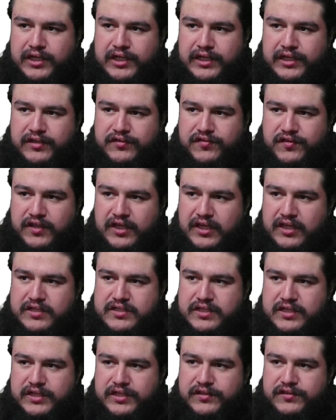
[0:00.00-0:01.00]
is
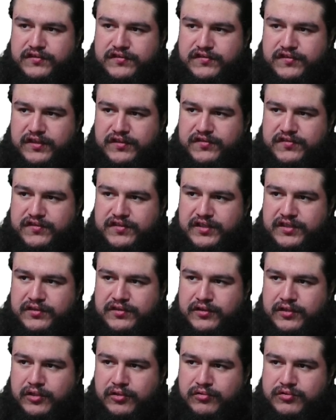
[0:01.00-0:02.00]
8, 16th
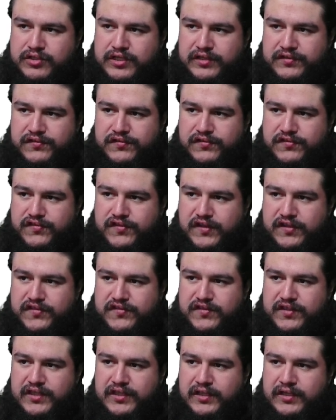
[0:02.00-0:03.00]
note is
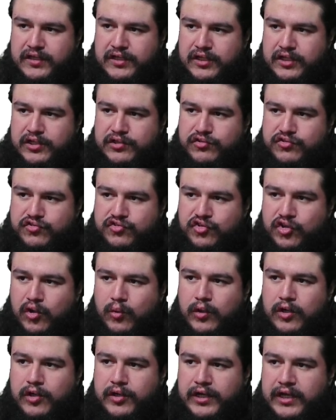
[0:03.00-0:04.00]
16, so
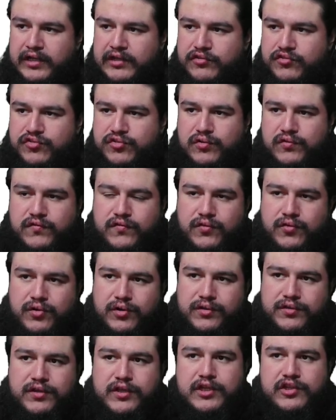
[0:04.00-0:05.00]
on and so
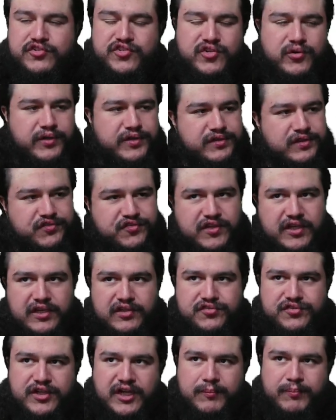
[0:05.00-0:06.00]
forth. So in this
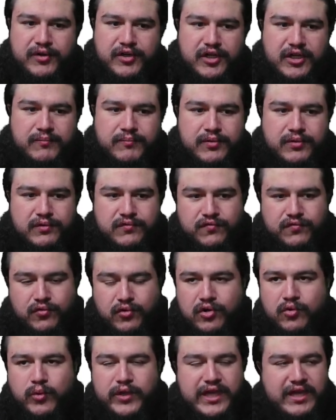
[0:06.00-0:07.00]
case, upper number
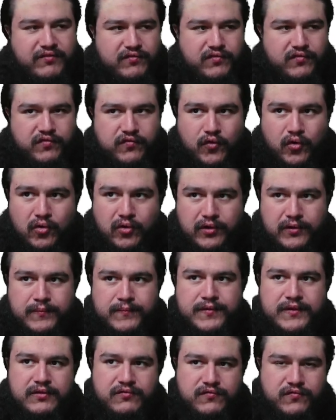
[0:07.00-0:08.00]
4, we have 4
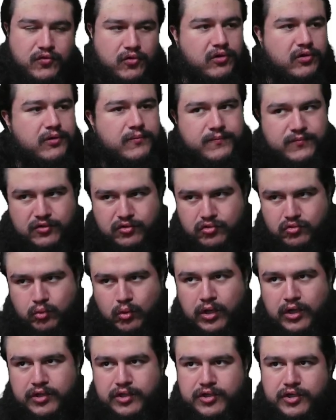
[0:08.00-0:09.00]

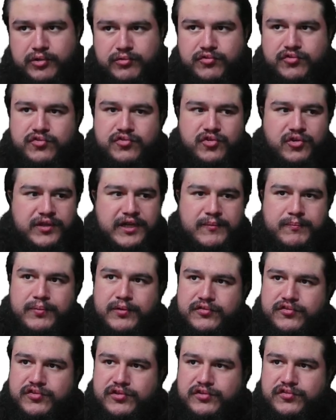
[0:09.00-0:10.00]
quarter notes. So that
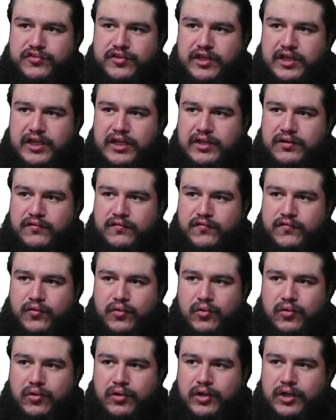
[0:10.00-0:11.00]
puts us in
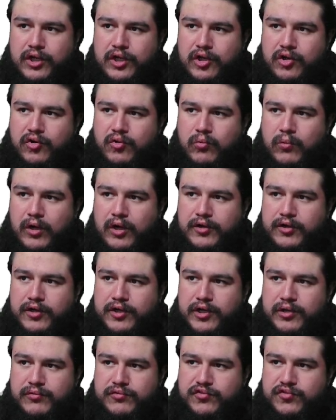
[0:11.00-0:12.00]
4 quarter
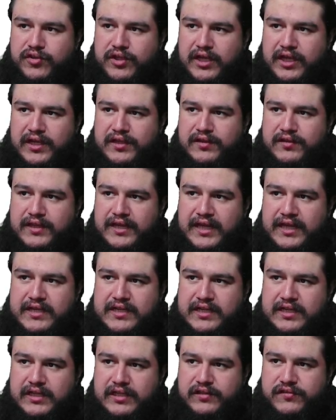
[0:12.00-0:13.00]
notes, and that
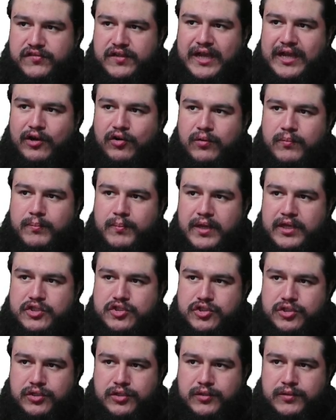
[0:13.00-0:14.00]
is our
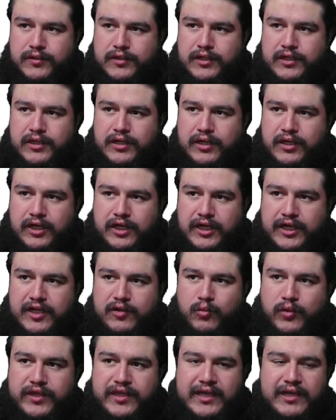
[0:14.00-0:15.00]
measure.
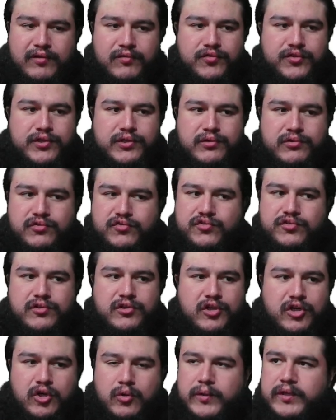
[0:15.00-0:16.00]
And we count those
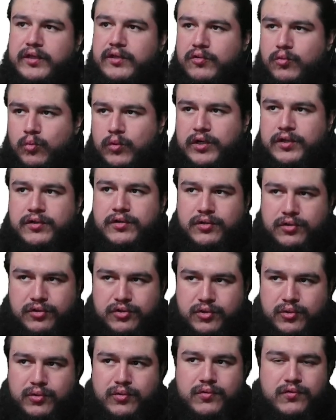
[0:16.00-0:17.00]
going 1
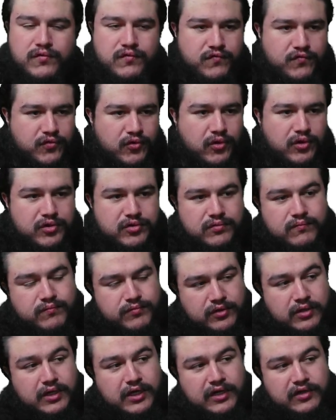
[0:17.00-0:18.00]
through 4.
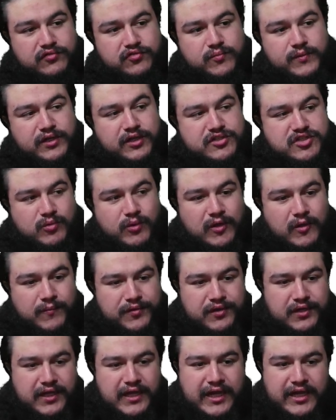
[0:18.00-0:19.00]
Super Ninja, welcome
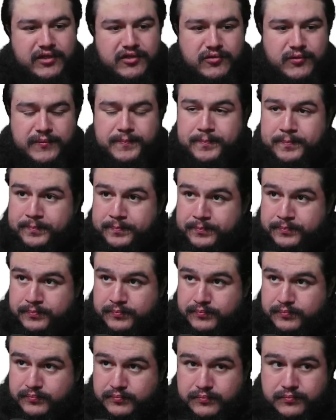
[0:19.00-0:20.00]
today. How you doing?
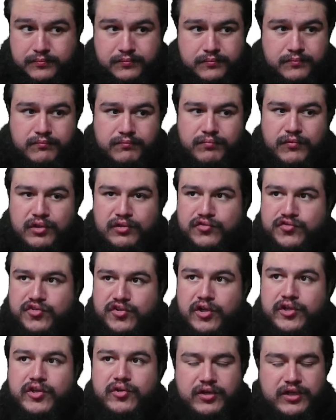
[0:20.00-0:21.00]

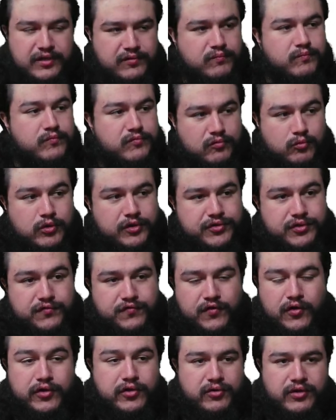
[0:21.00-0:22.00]
So you get 1 through
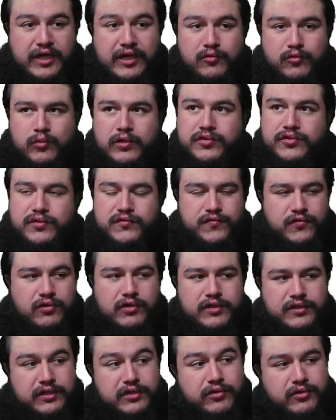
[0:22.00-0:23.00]
4, you count 1 through 4,
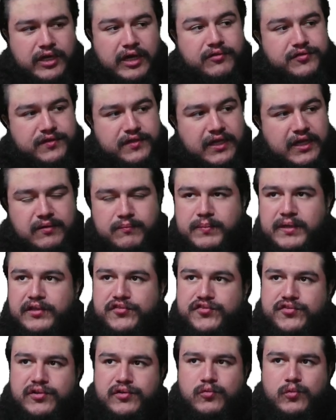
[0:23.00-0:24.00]
and then you count again
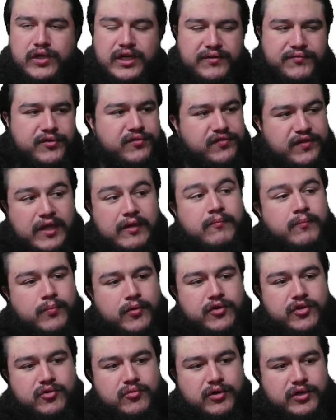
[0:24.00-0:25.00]
based on whatever tempo
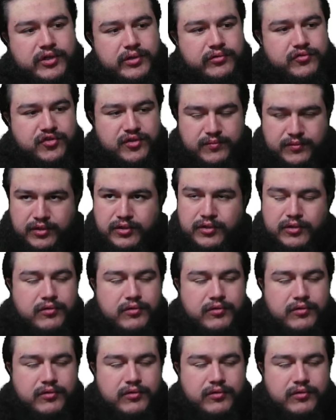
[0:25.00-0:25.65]
you are using. But